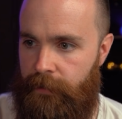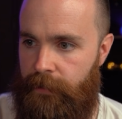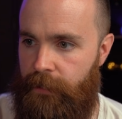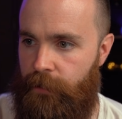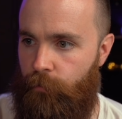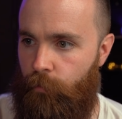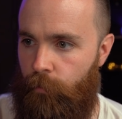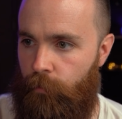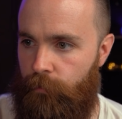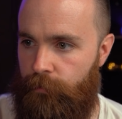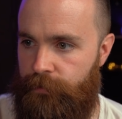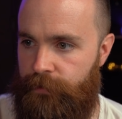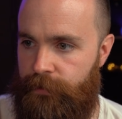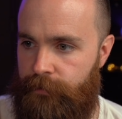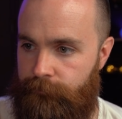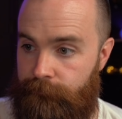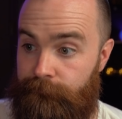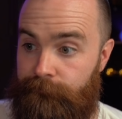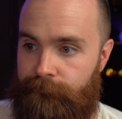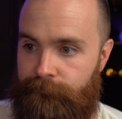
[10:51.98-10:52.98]

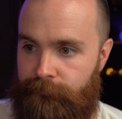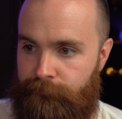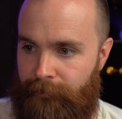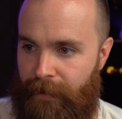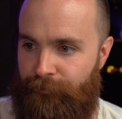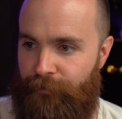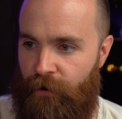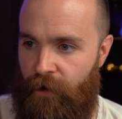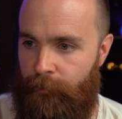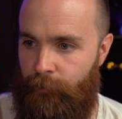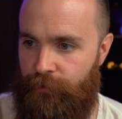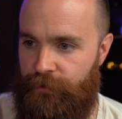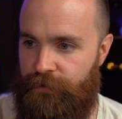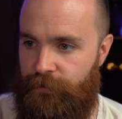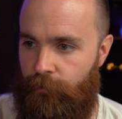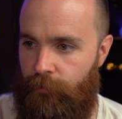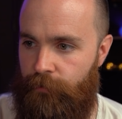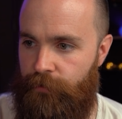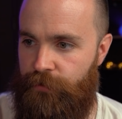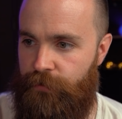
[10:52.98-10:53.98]
equals my variable
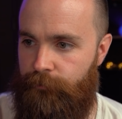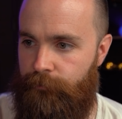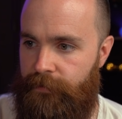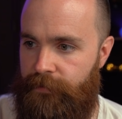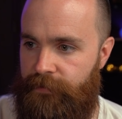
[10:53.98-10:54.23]
search.